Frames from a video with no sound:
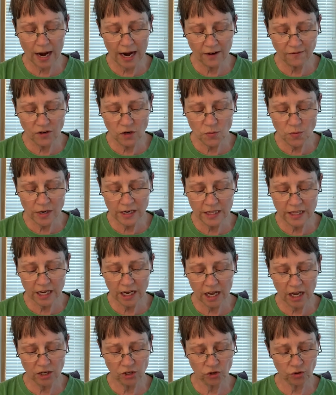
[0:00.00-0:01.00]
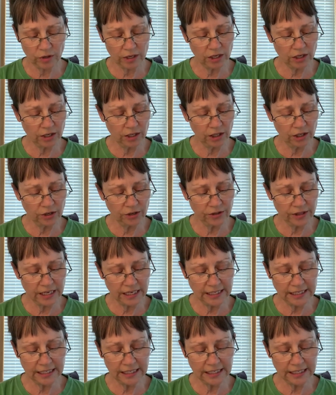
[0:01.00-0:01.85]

everyone in the country could learn these